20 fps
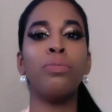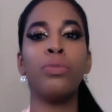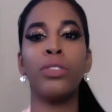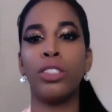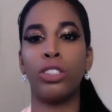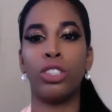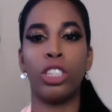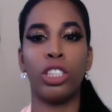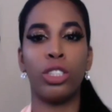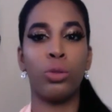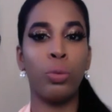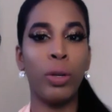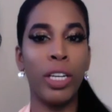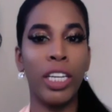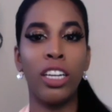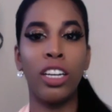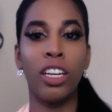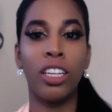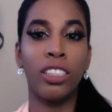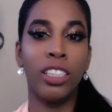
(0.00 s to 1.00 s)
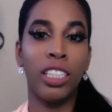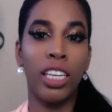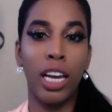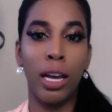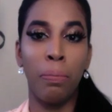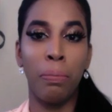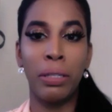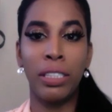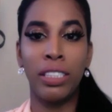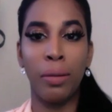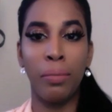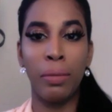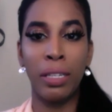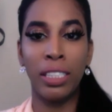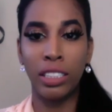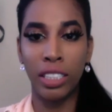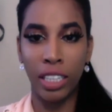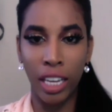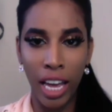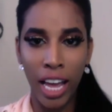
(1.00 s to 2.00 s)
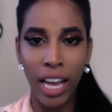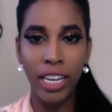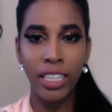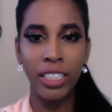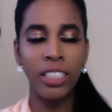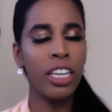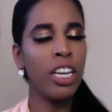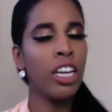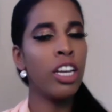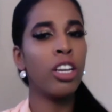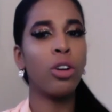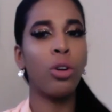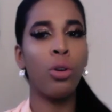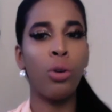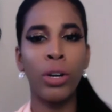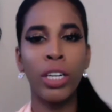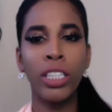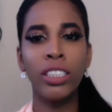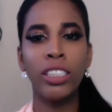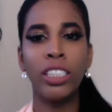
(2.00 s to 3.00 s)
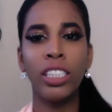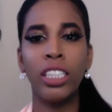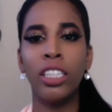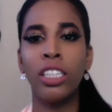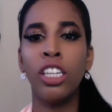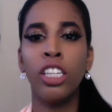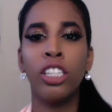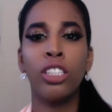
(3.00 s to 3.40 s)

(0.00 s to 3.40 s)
They're just waiting on the epidemic to end, quarantine.